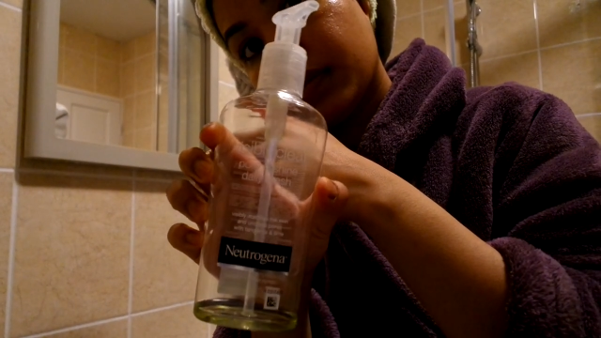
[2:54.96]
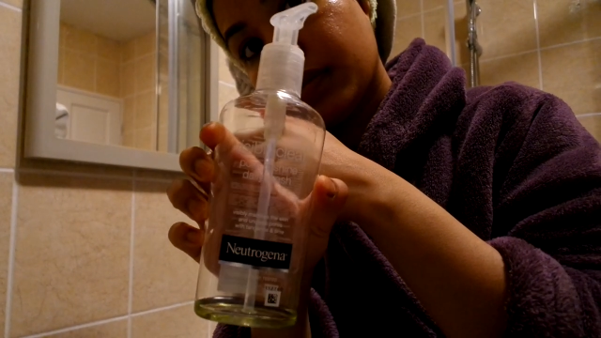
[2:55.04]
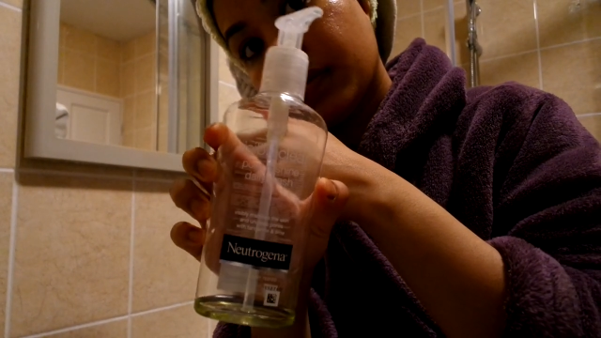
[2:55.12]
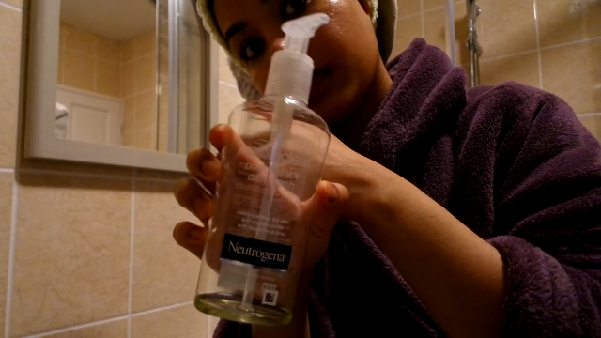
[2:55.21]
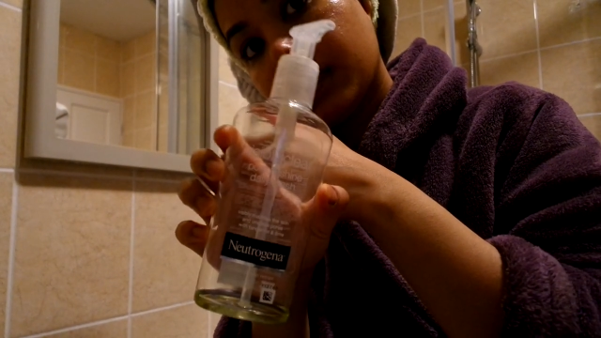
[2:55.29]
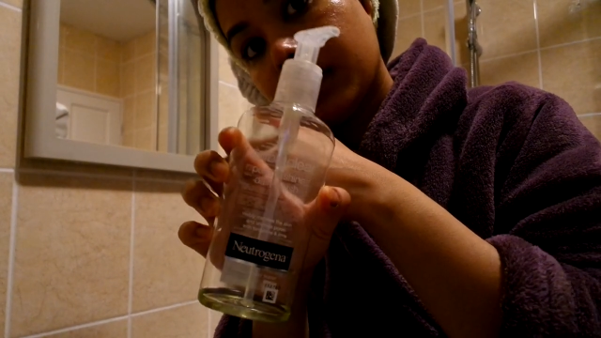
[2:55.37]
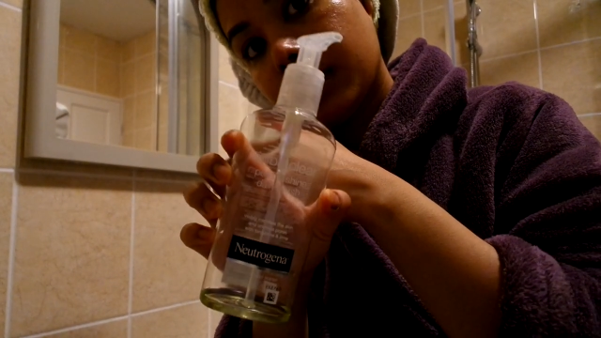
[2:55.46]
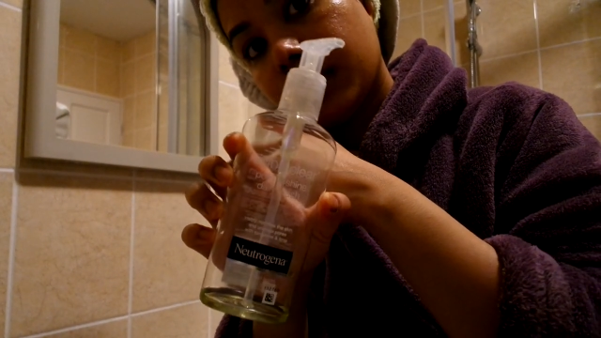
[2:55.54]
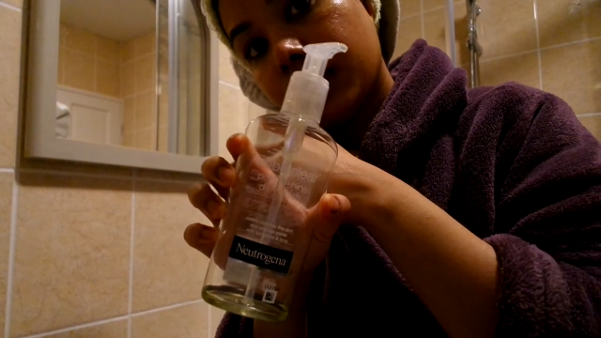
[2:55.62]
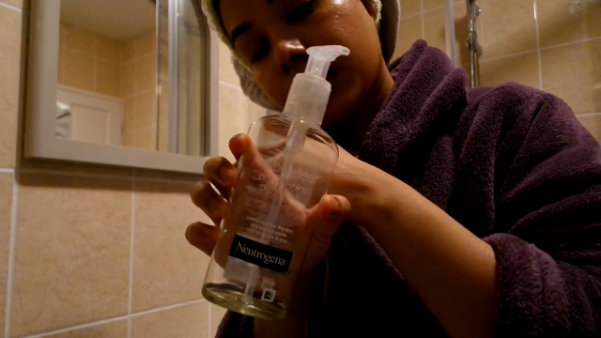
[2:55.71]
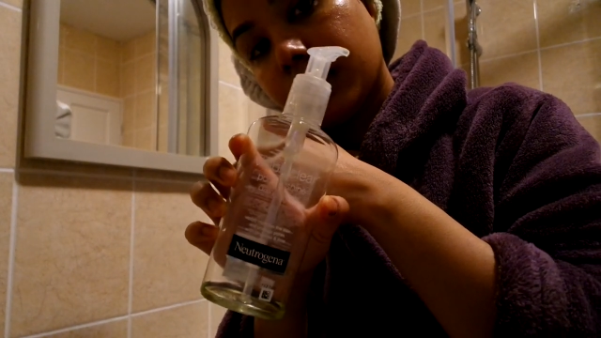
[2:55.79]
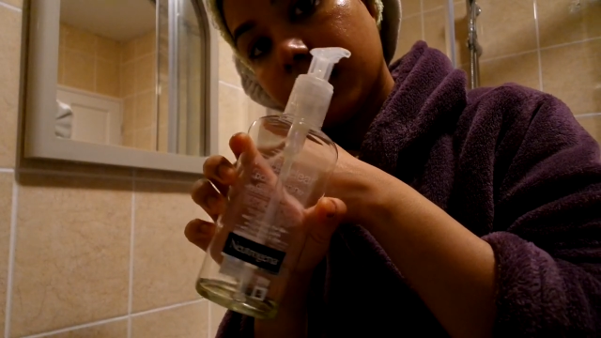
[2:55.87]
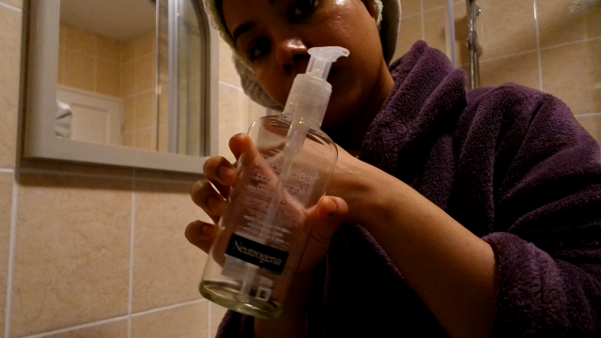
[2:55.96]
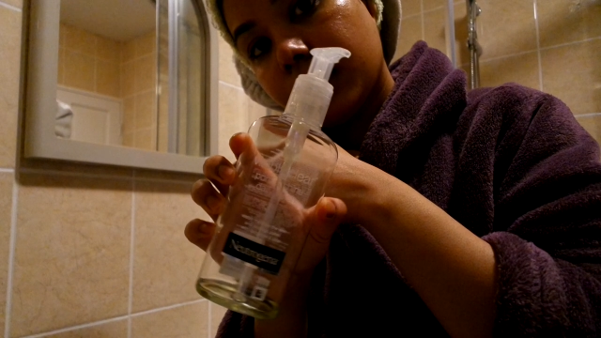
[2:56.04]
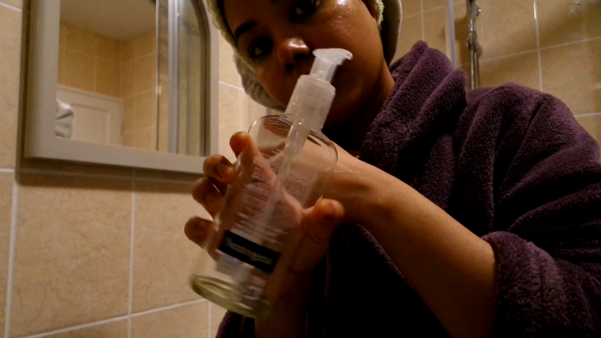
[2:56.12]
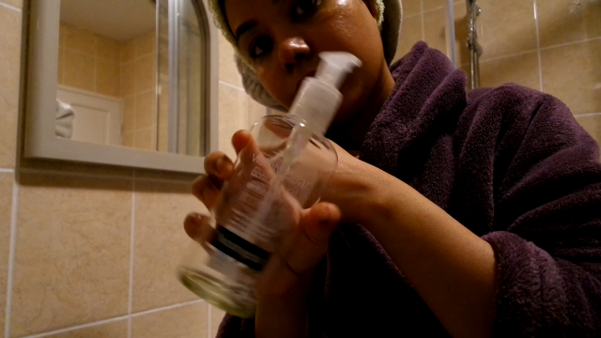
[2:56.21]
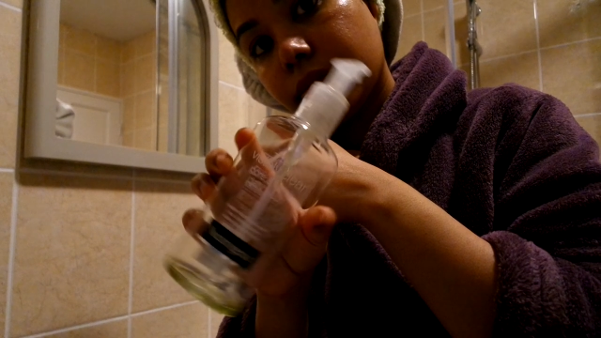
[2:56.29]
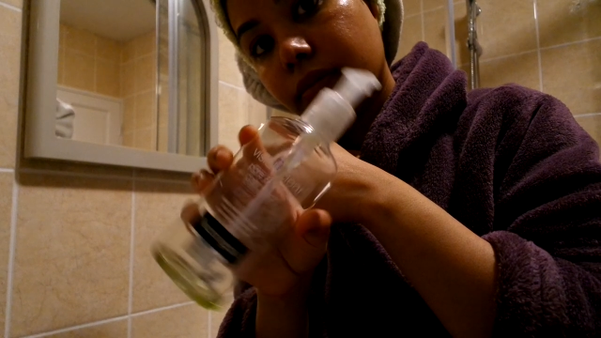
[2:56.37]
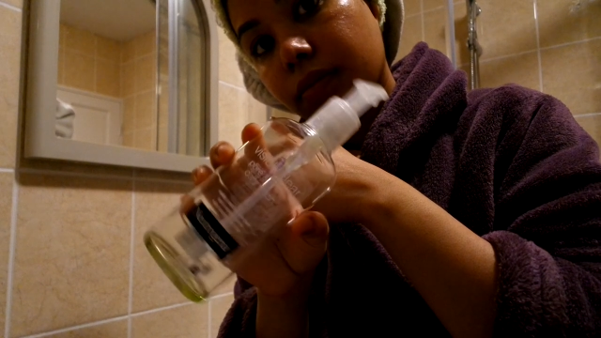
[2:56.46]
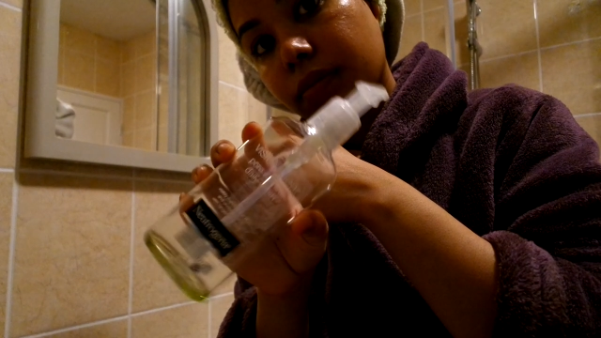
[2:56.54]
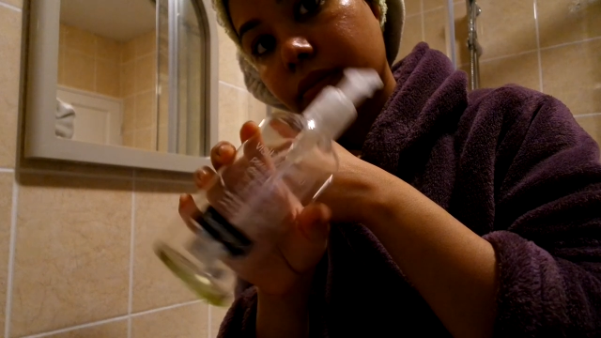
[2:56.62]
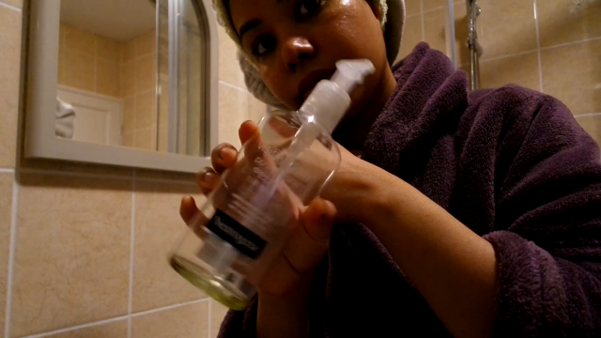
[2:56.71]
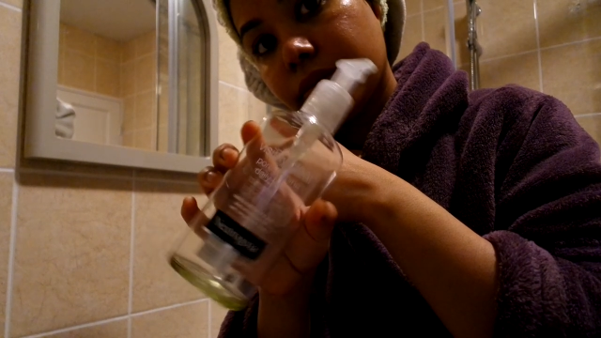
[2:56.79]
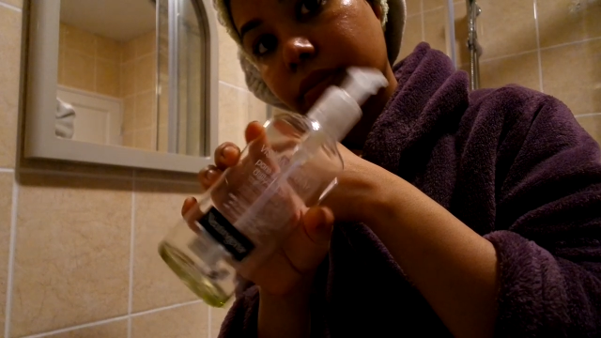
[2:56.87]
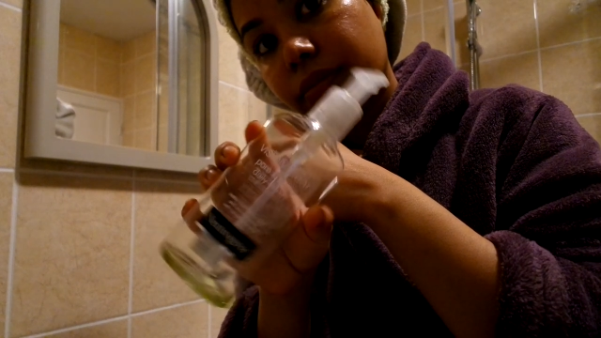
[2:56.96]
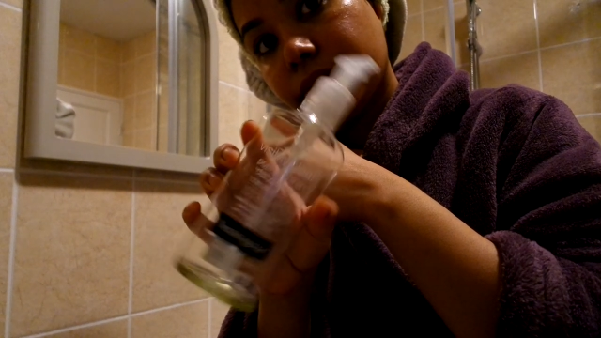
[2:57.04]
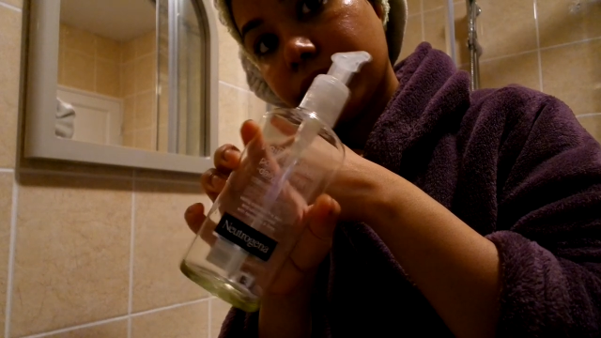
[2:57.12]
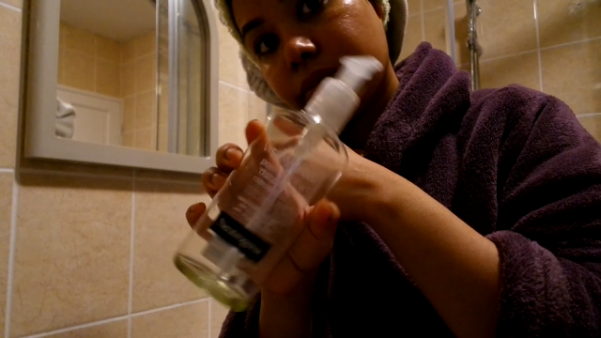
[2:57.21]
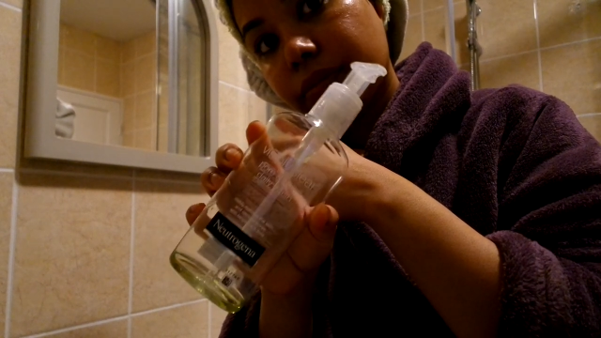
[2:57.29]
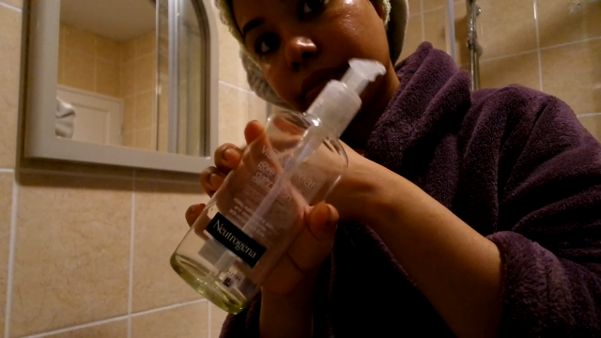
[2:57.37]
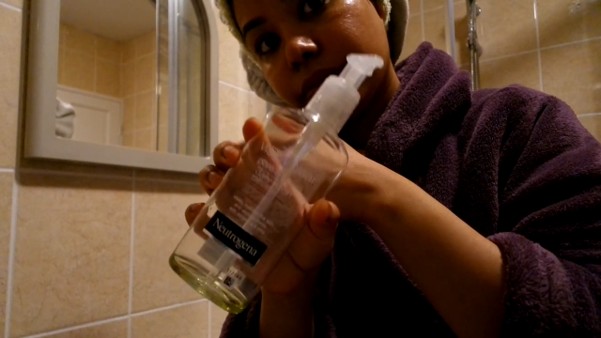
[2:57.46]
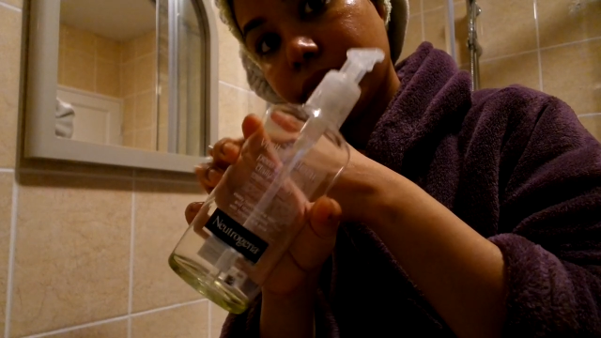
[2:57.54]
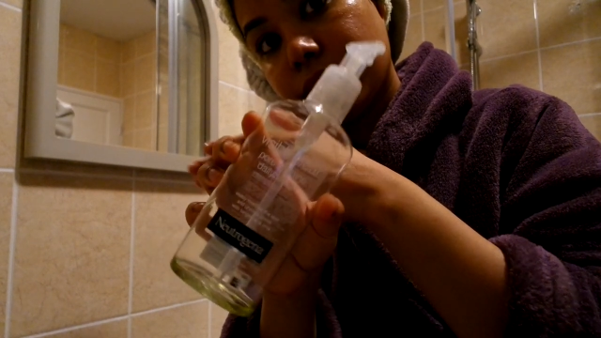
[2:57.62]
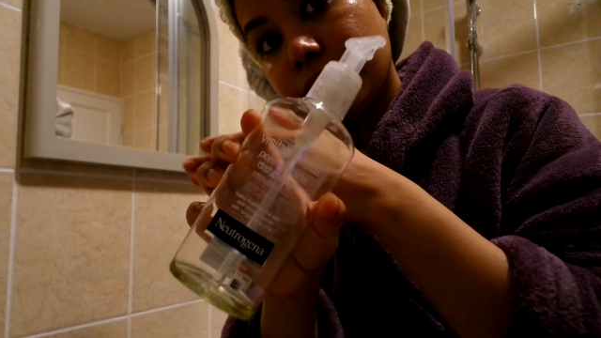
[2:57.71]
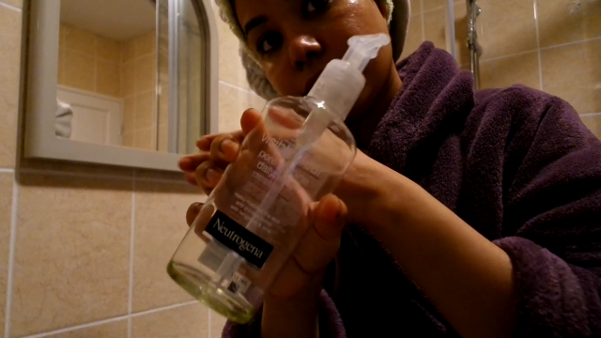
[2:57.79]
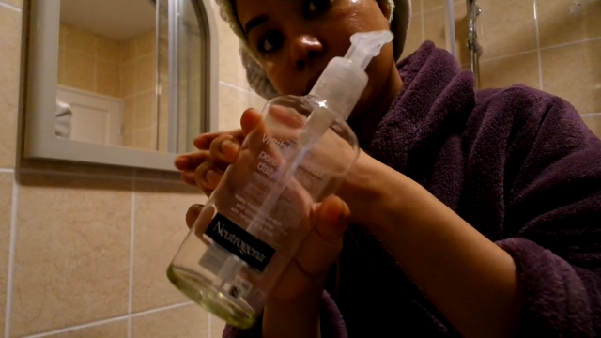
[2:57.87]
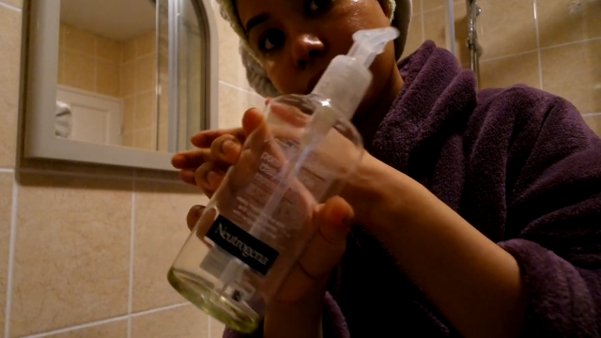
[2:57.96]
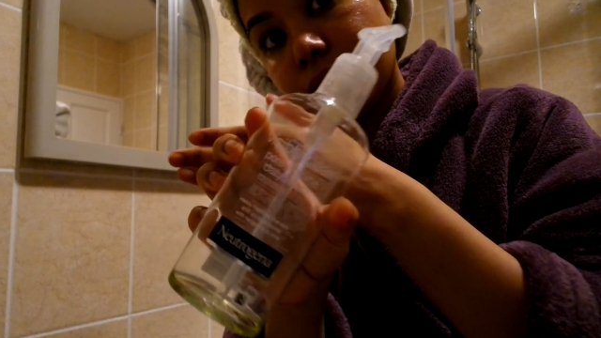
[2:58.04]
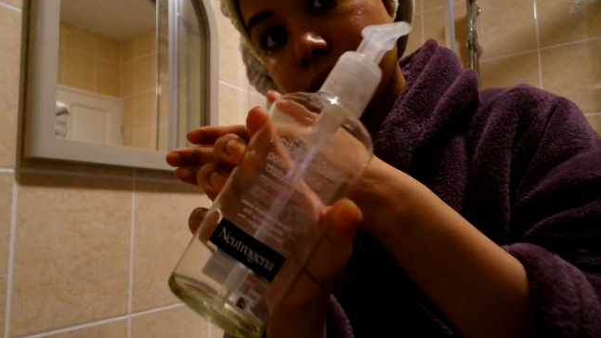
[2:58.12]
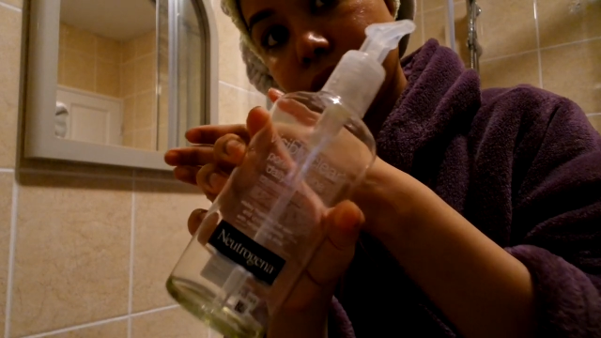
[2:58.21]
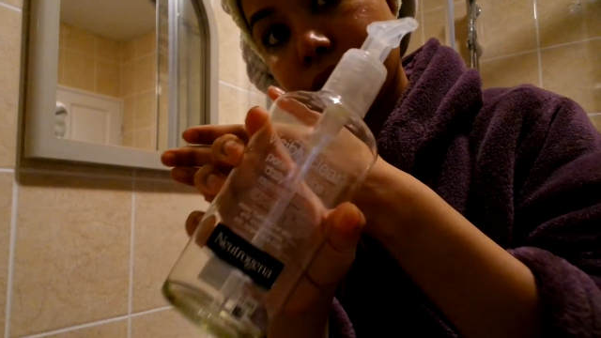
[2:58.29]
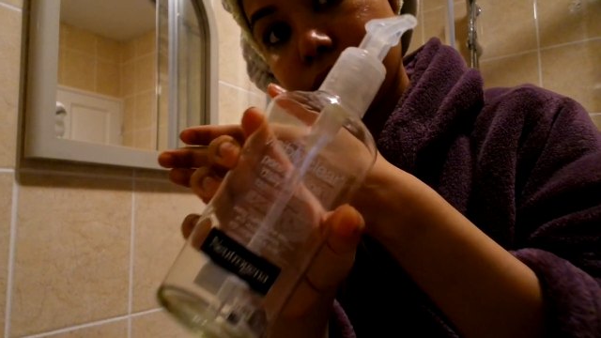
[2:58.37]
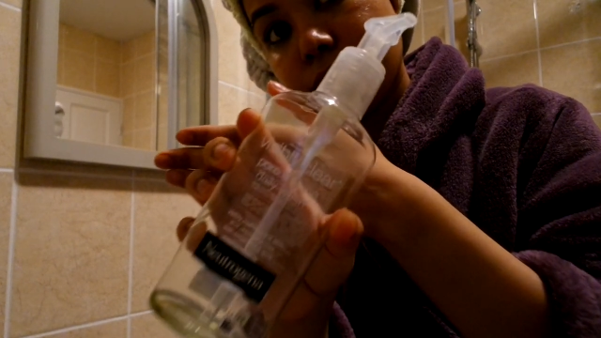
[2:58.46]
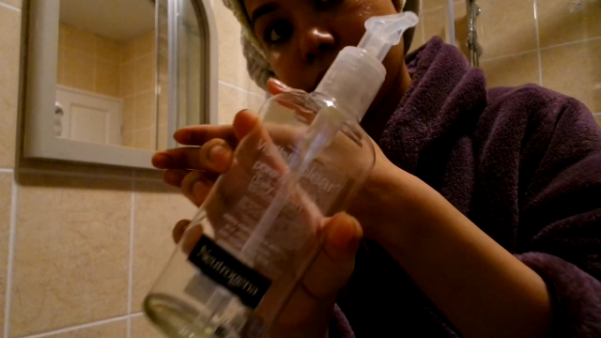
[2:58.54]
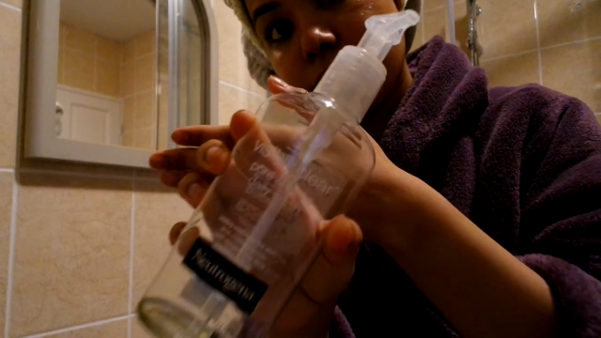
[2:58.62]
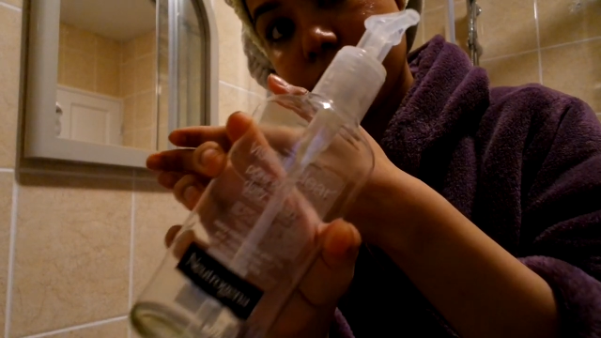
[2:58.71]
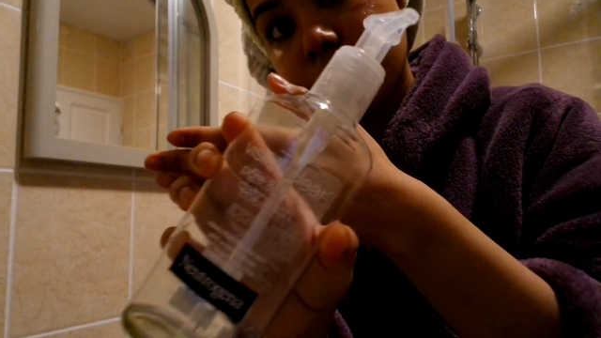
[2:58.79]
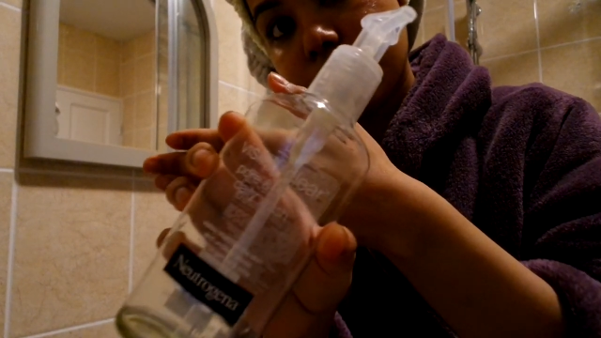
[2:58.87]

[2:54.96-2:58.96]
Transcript: Nobody's mouth can be seen.